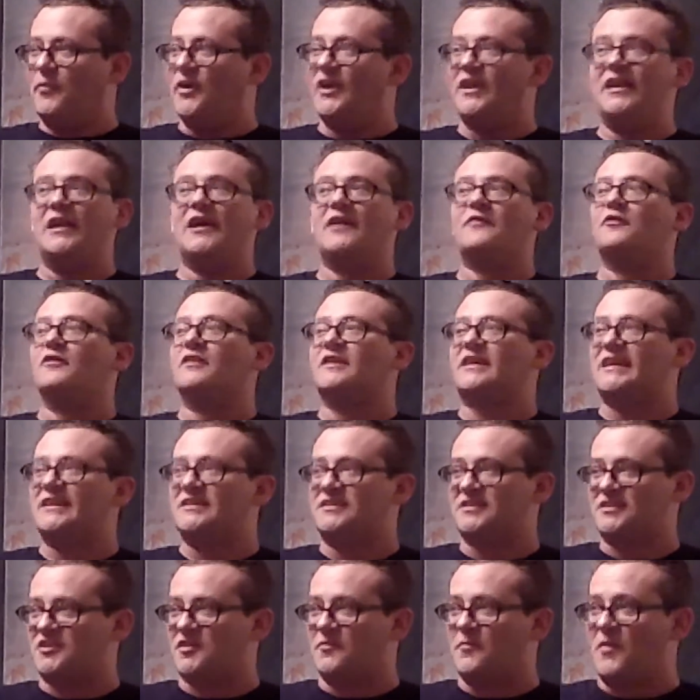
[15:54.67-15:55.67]
but never
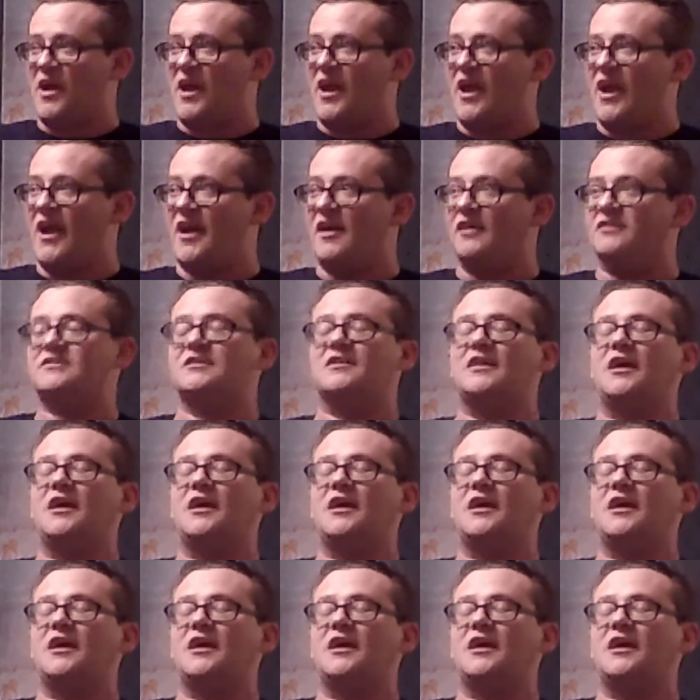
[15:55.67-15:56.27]
gets to my house.